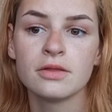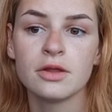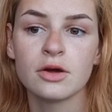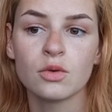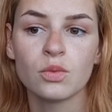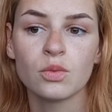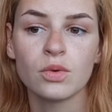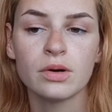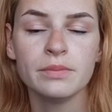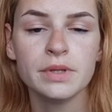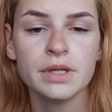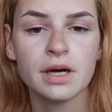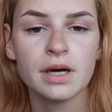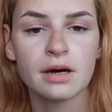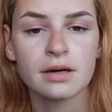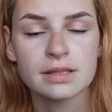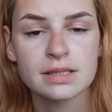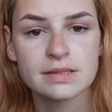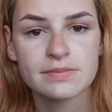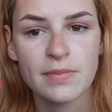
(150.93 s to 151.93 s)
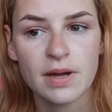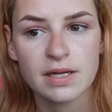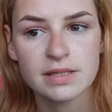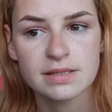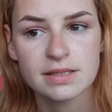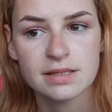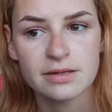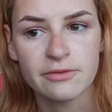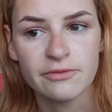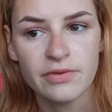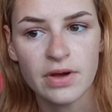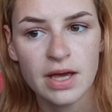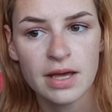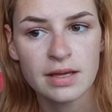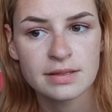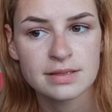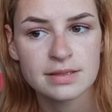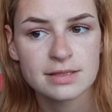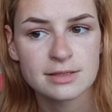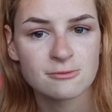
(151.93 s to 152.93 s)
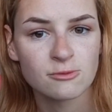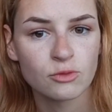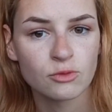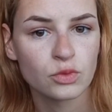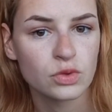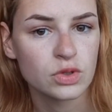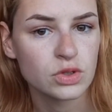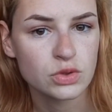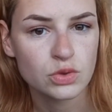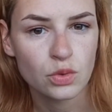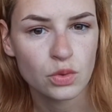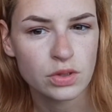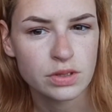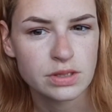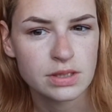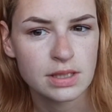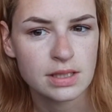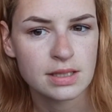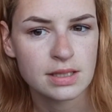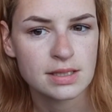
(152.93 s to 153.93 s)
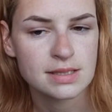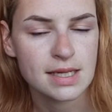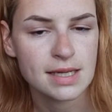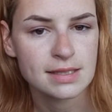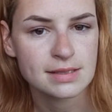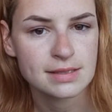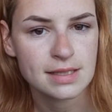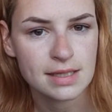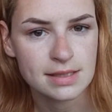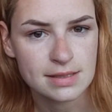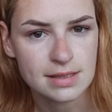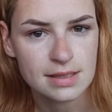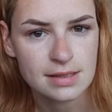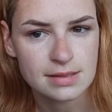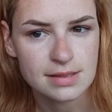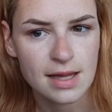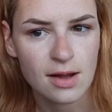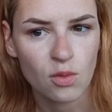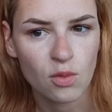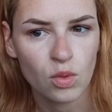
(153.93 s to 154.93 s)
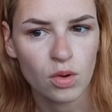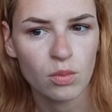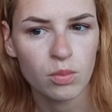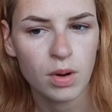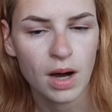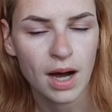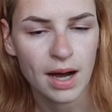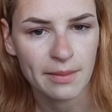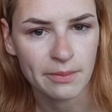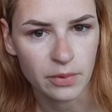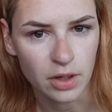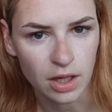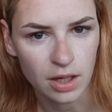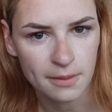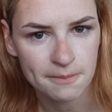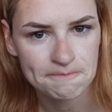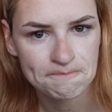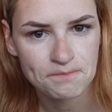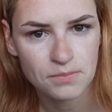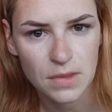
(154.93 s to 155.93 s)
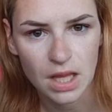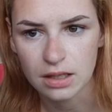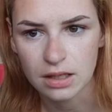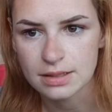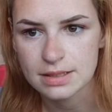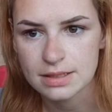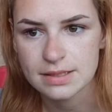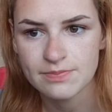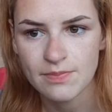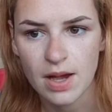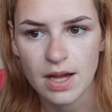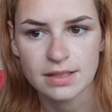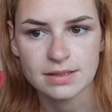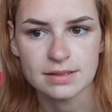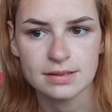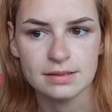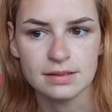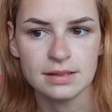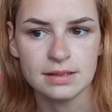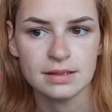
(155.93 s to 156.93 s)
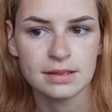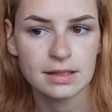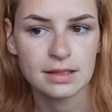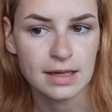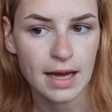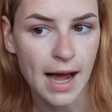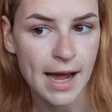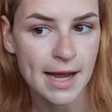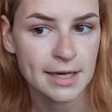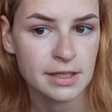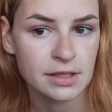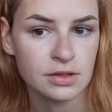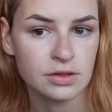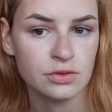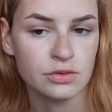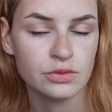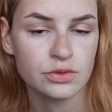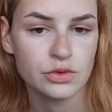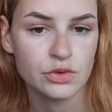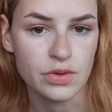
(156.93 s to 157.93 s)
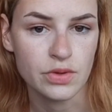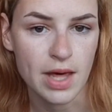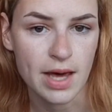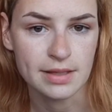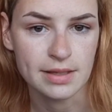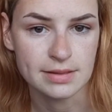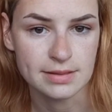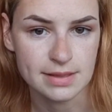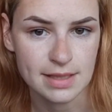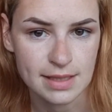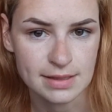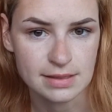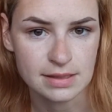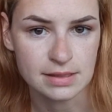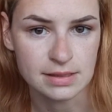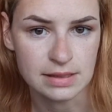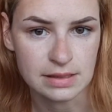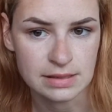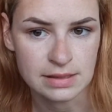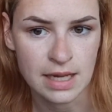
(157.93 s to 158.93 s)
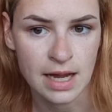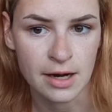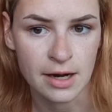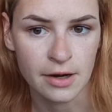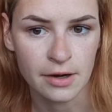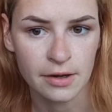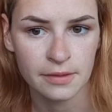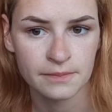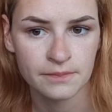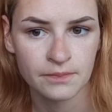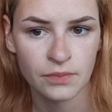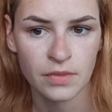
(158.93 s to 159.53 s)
There will be unexpected events, resources, and ideas that will pop up unexpectedly, guiding you to that intended desire.